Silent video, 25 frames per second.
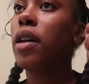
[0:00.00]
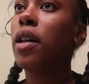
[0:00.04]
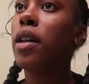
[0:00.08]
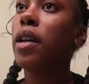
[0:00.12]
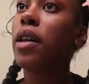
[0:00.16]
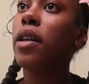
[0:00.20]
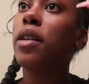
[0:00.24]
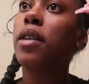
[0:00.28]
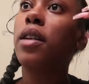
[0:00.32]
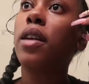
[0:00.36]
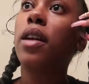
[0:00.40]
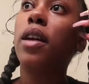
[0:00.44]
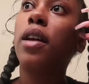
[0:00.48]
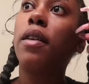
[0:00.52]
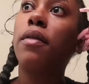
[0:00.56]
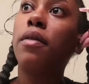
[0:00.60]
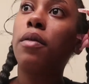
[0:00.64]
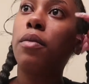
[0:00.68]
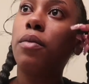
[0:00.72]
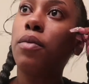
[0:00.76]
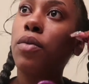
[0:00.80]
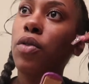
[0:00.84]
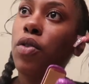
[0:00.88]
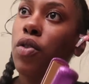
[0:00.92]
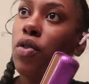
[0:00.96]
I like to have
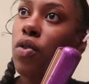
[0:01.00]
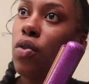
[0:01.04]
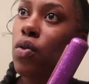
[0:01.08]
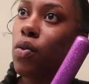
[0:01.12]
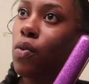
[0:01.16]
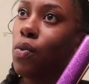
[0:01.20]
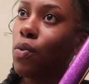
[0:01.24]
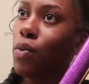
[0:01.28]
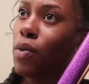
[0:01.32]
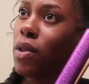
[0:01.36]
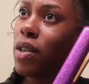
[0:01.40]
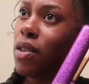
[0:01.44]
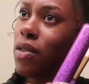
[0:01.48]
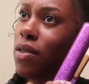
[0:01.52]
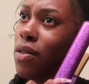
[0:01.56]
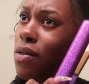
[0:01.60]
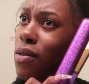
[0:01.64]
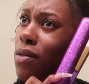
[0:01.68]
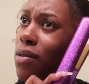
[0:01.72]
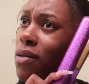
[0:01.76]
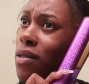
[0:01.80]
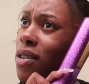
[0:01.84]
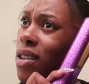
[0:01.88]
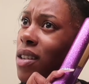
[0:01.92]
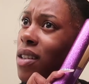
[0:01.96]
them
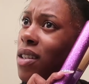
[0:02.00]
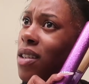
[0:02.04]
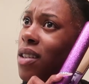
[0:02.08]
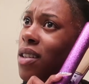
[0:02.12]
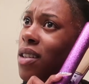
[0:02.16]
swizzled.